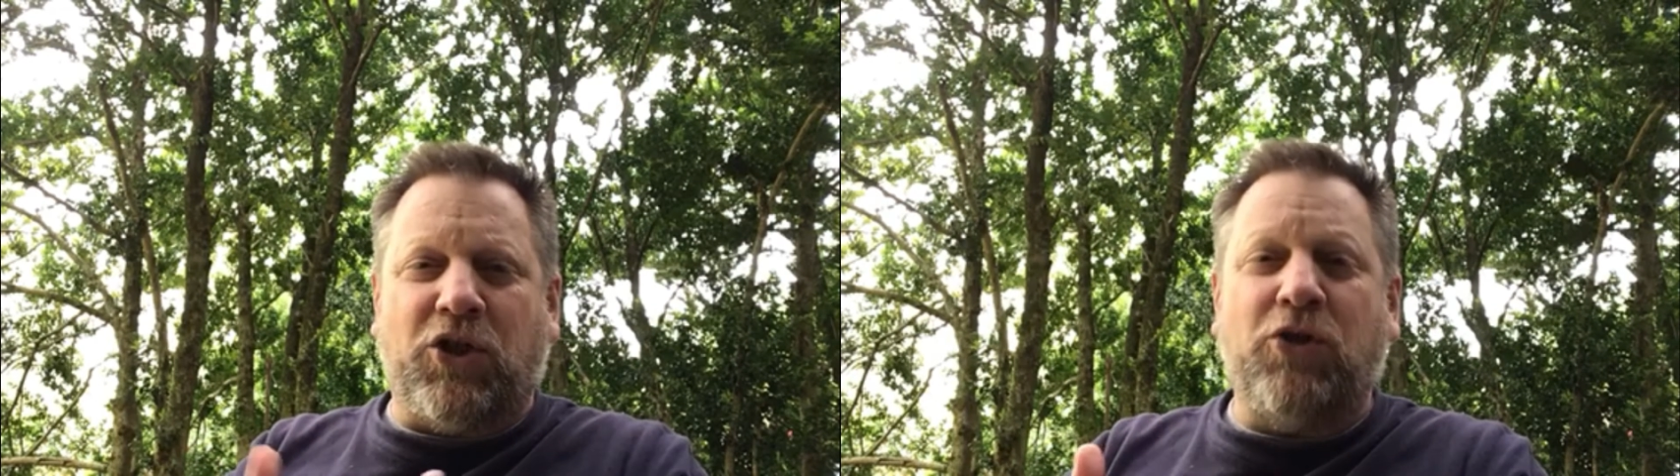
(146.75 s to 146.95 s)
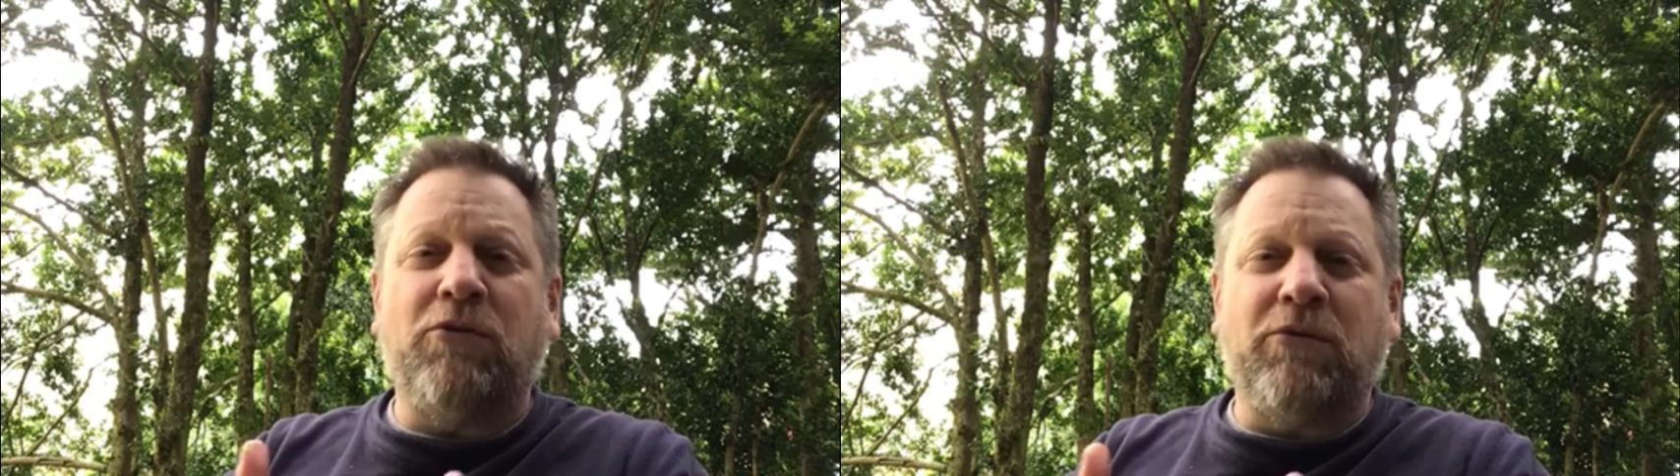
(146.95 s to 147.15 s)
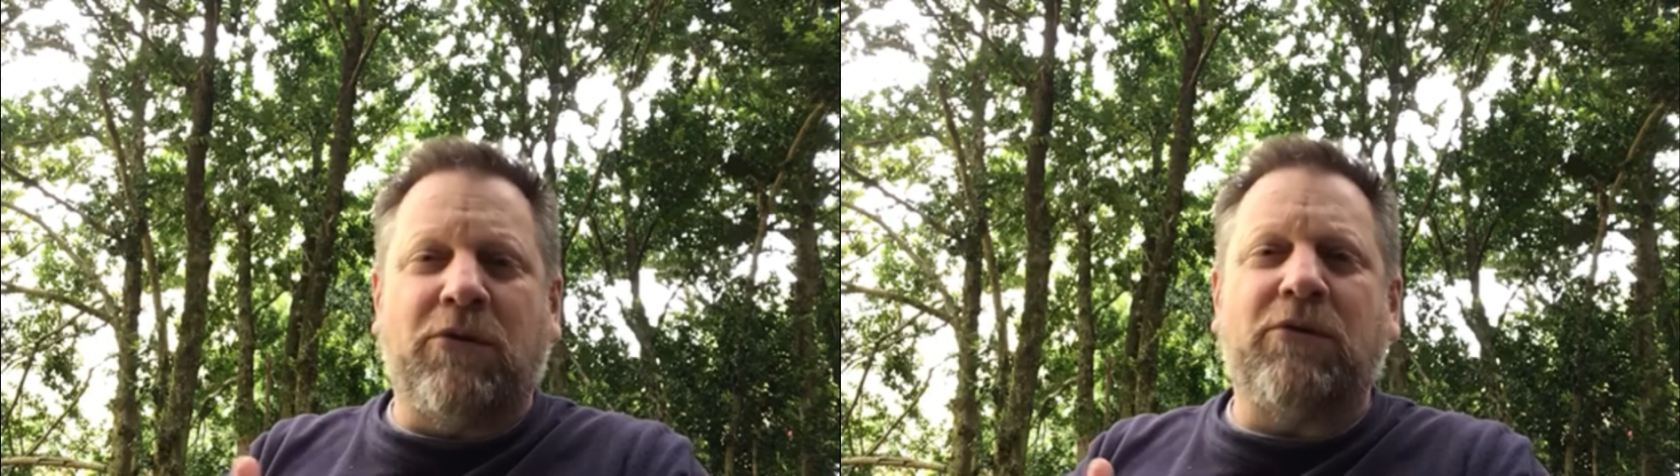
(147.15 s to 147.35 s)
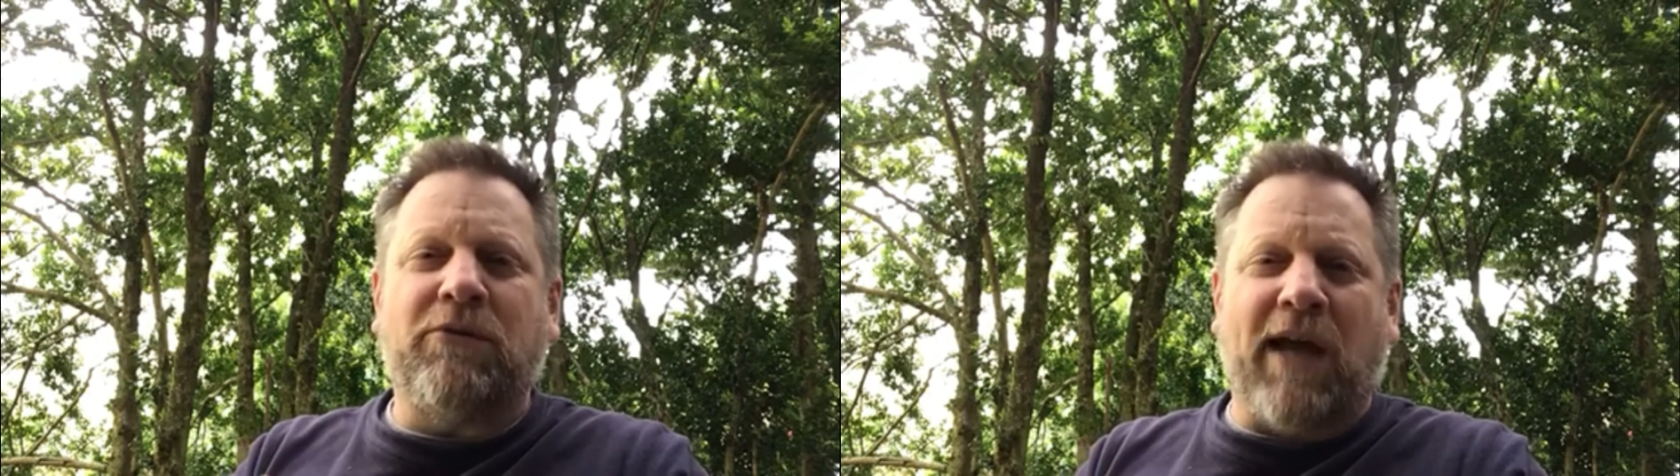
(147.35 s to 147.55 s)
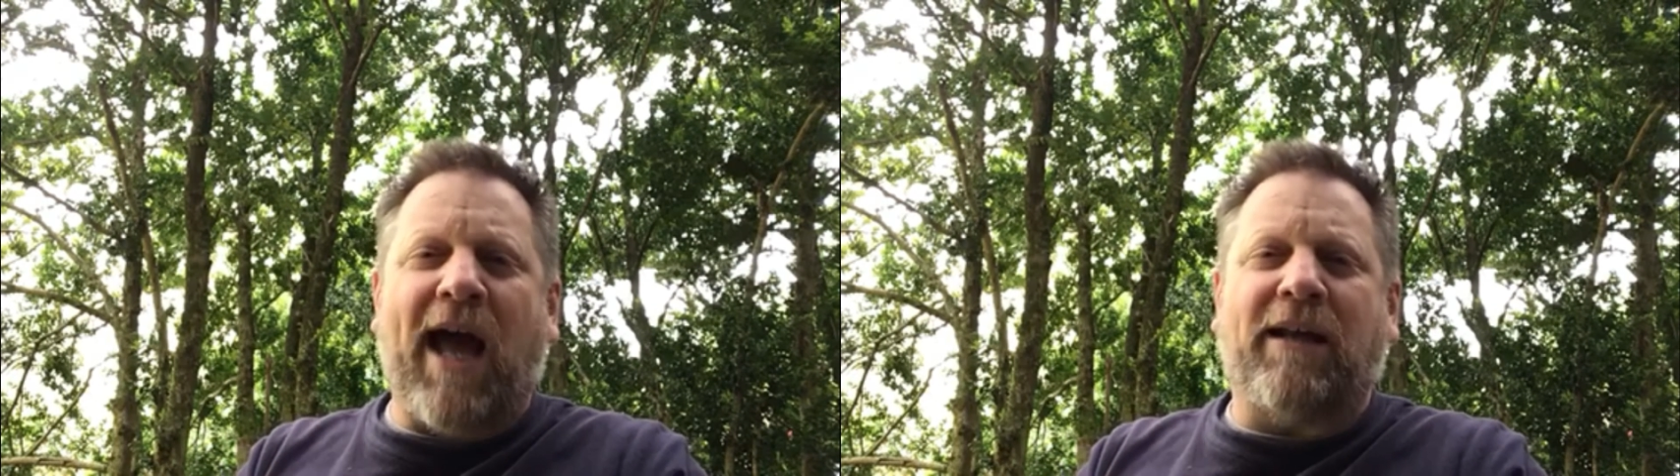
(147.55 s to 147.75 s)
you do
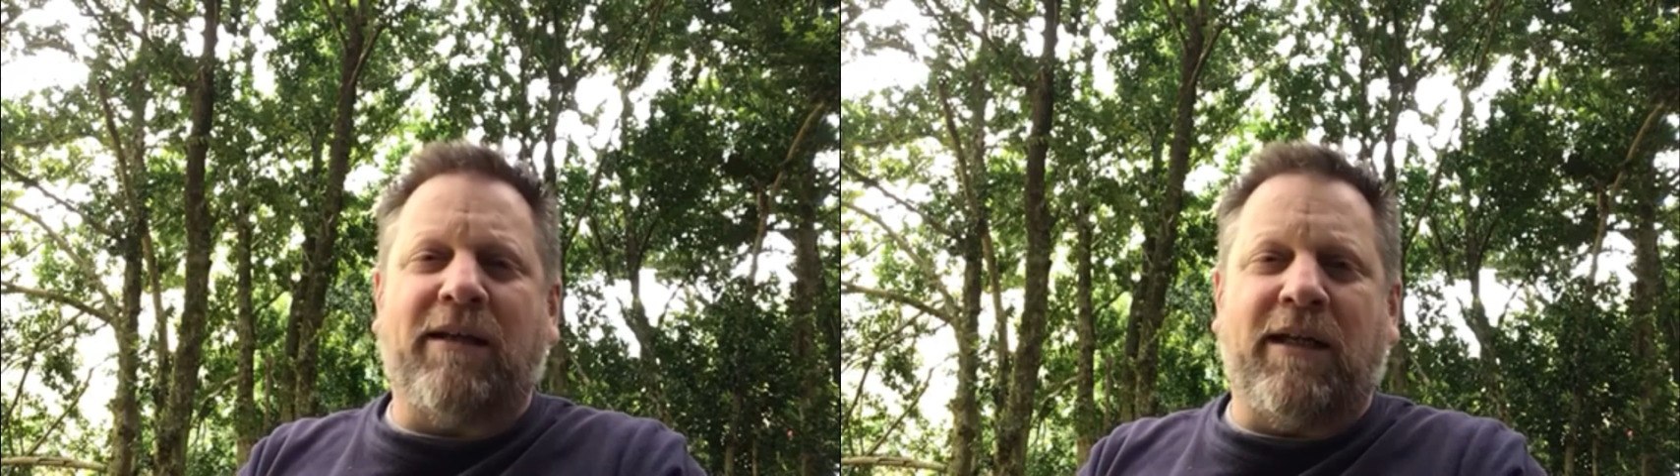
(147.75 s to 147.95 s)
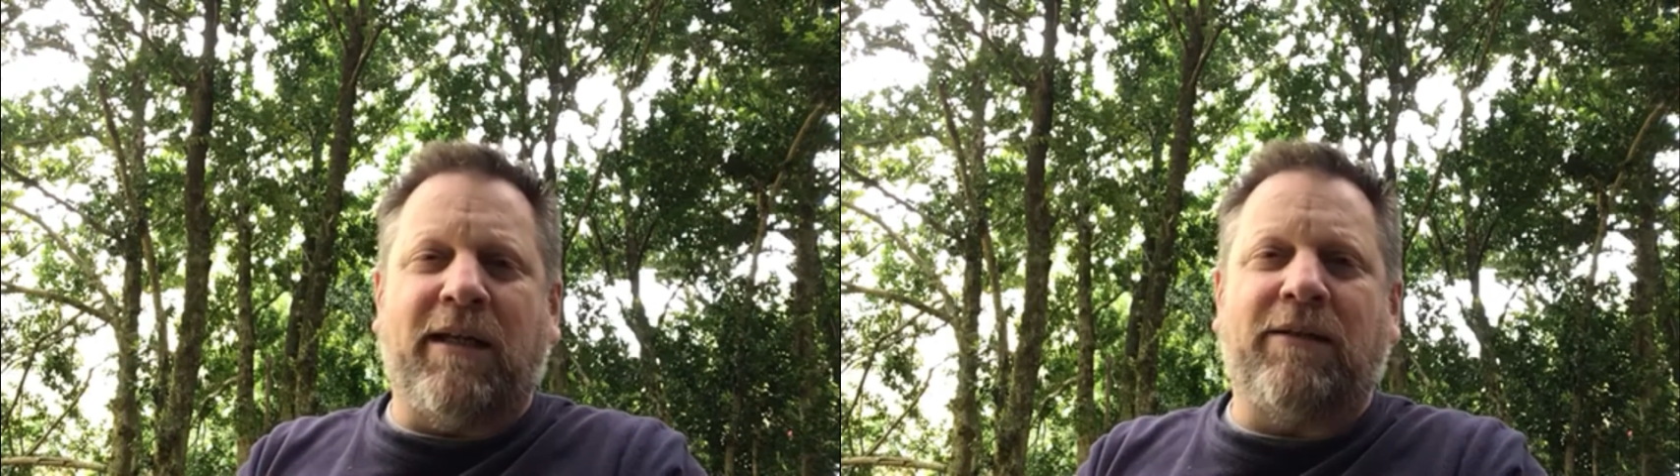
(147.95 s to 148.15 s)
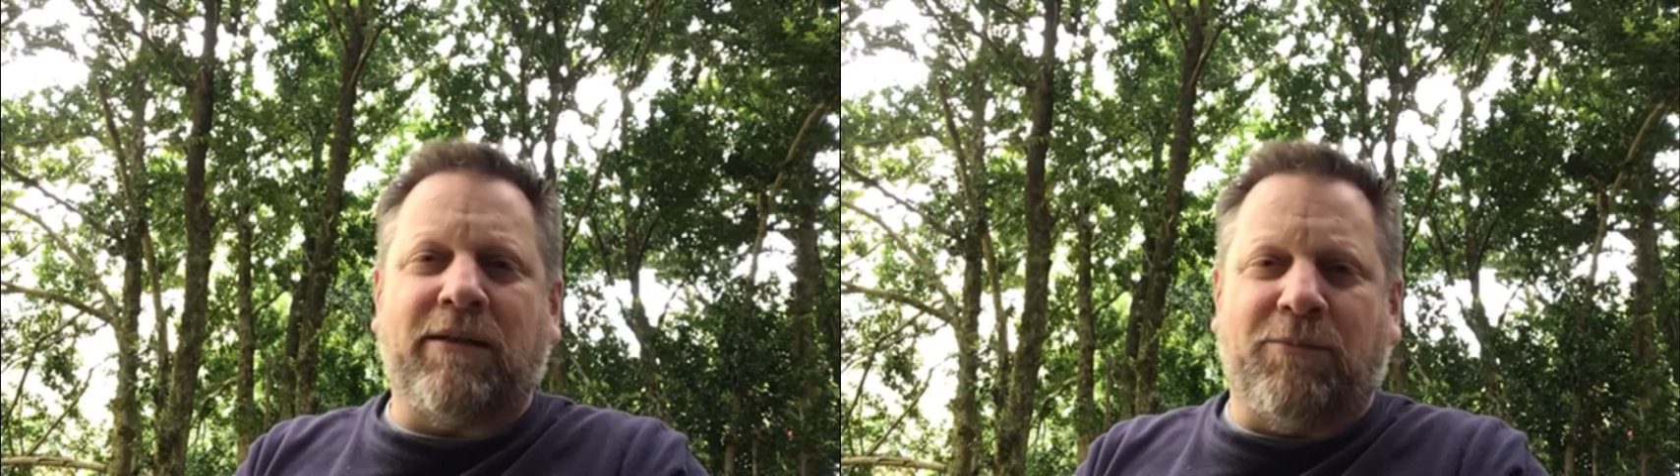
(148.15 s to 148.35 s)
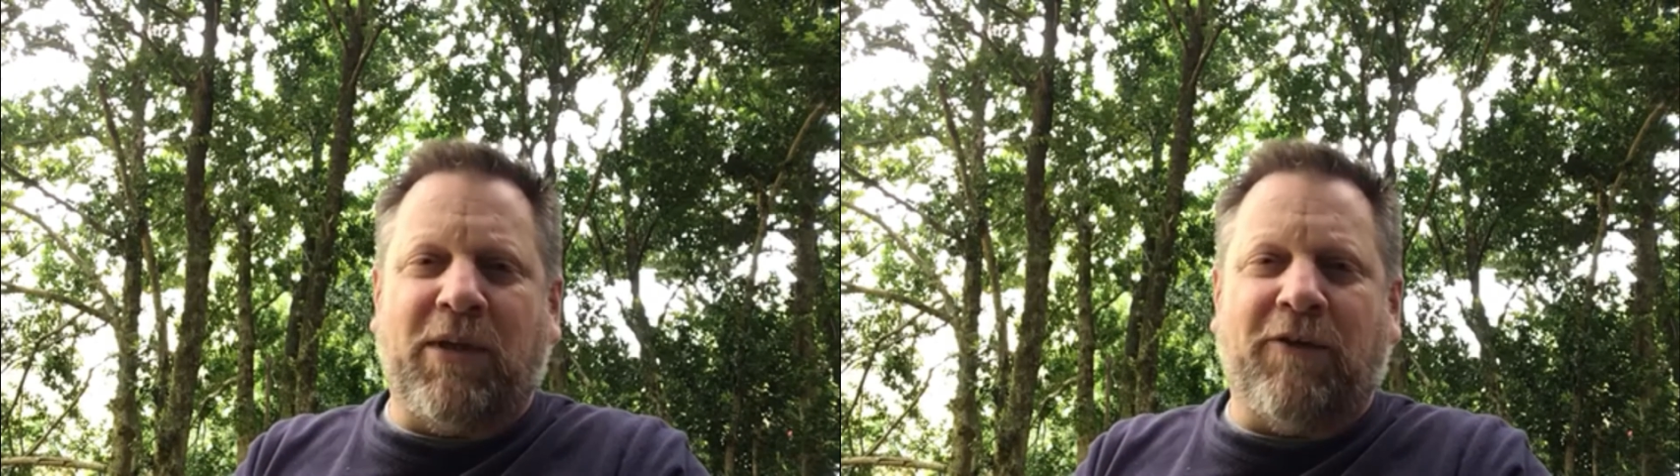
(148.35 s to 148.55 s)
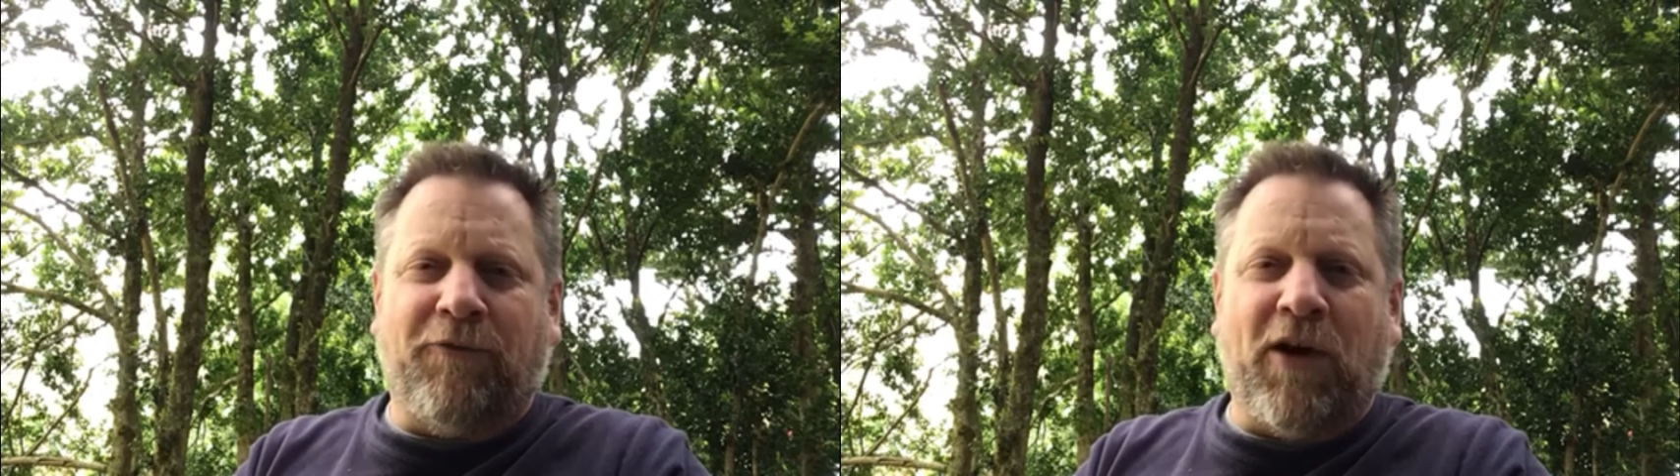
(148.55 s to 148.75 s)
not need to
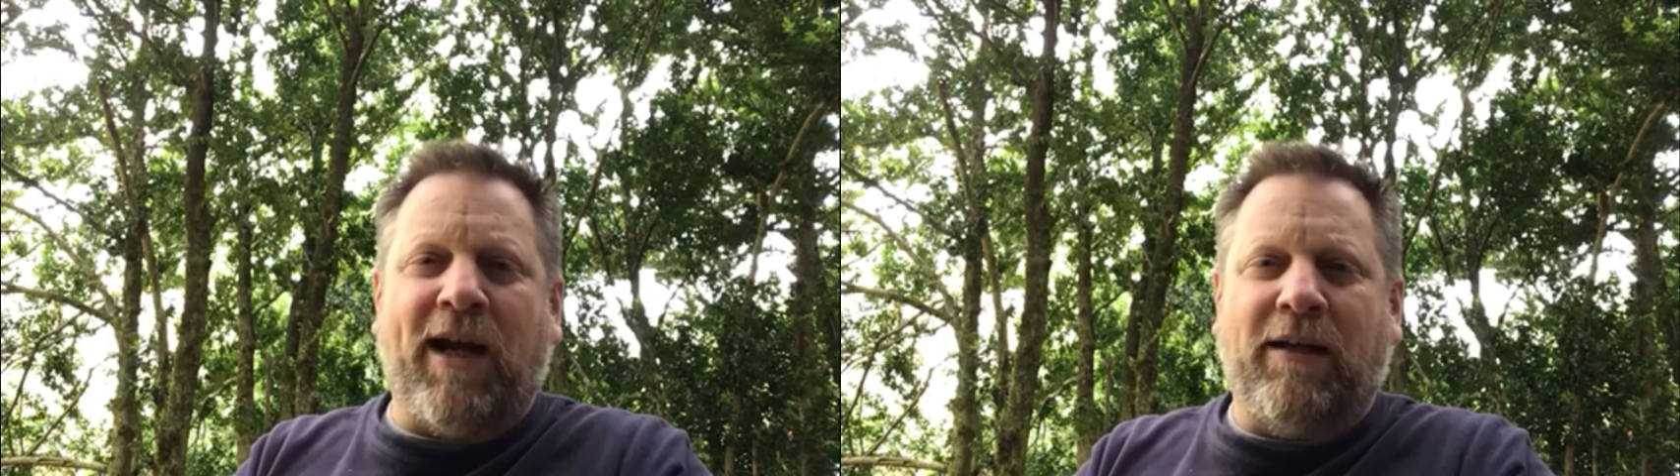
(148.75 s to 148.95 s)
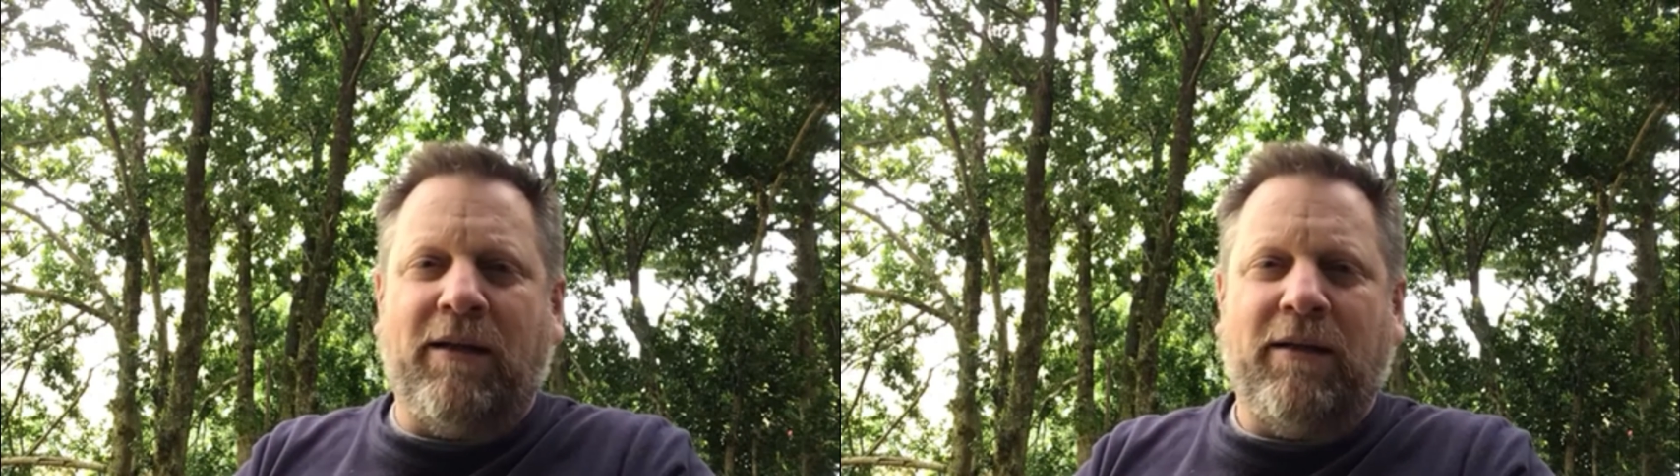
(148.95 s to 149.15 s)
be afraid.